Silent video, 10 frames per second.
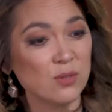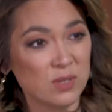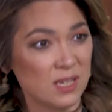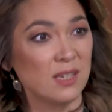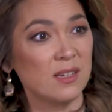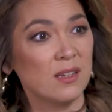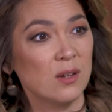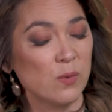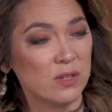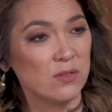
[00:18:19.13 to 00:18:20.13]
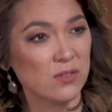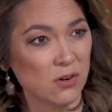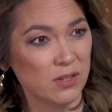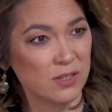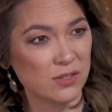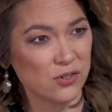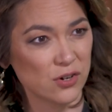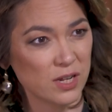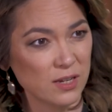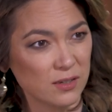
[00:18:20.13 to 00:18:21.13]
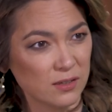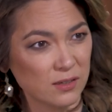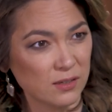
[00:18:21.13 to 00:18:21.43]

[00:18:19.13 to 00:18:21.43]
you did when you started this journey?